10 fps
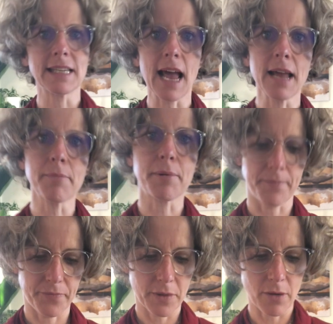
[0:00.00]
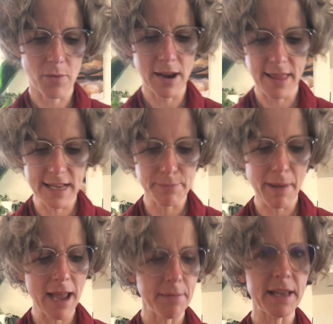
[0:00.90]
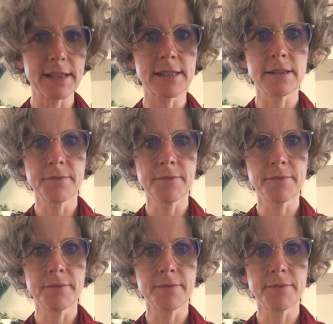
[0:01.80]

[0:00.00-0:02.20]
tape, one of these babies,